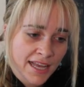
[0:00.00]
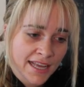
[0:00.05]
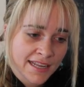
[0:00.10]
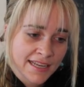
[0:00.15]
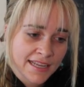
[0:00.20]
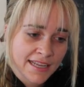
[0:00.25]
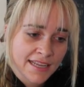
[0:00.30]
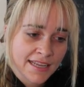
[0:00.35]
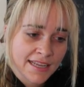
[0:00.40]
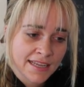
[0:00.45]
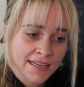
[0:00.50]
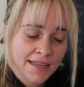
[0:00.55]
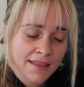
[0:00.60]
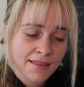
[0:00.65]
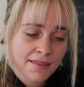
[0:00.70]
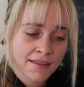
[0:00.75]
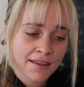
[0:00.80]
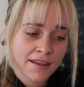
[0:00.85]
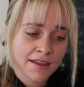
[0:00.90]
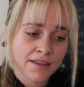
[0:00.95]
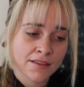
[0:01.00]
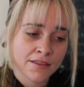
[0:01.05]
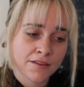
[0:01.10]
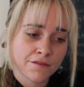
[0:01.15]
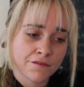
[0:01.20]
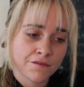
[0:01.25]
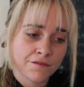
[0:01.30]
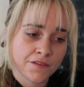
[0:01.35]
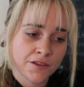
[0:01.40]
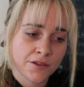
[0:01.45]
and anything in
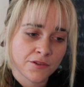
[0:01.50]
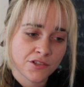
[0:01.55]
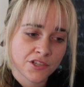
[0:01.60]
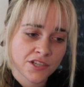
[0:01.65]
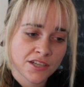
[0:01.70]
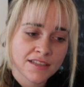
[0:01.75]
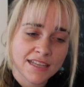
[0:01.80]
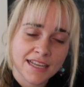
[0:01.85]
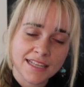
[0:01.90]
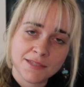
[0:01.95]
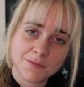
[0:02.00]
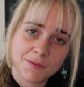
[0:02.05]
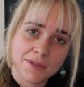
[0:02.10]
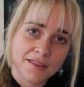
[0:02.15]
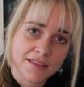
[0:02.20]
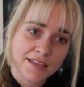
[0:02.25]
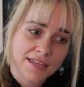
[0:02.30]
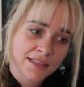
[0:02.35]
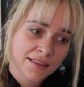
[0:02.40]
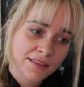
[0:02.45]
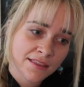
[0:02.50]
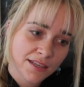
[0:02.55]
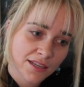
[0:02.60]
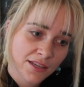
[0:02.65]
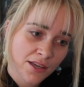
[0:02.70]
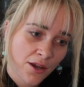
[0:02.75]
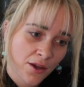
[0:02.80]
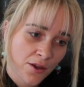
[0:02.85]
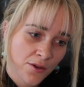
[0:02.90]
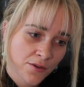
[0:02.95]
the future that's within the
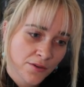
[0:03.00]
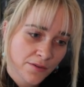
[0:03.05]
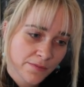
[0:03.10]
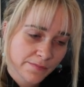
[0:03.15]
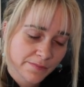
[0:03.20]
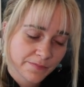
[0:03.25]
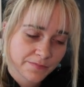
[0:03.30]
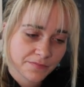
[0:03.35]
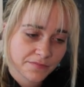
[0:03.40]
cone,